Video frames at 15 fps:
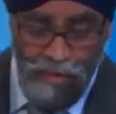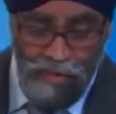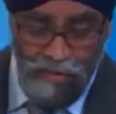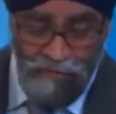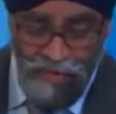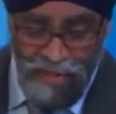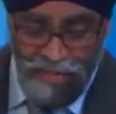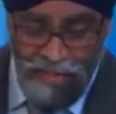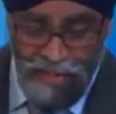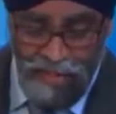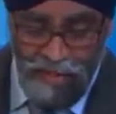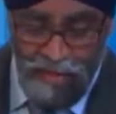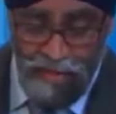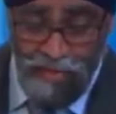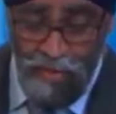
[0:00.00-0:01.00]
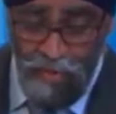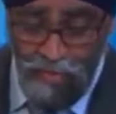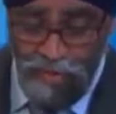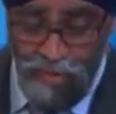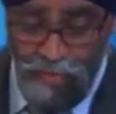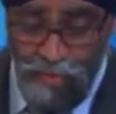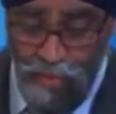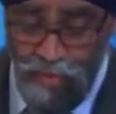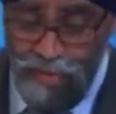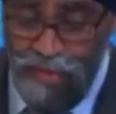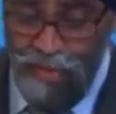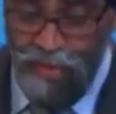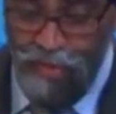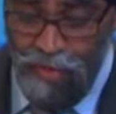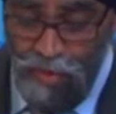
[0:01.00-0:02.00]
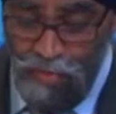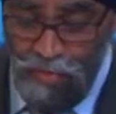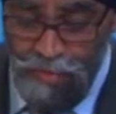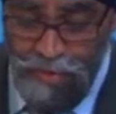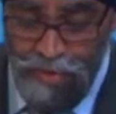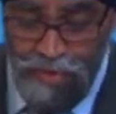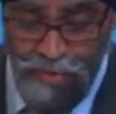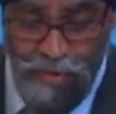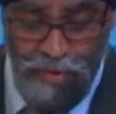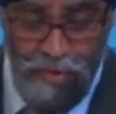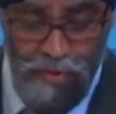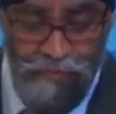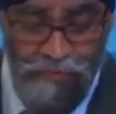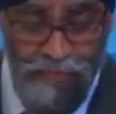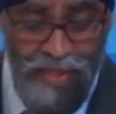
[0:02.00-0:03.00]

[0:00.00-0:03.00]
the fact that Canada is hosting both a global ministerial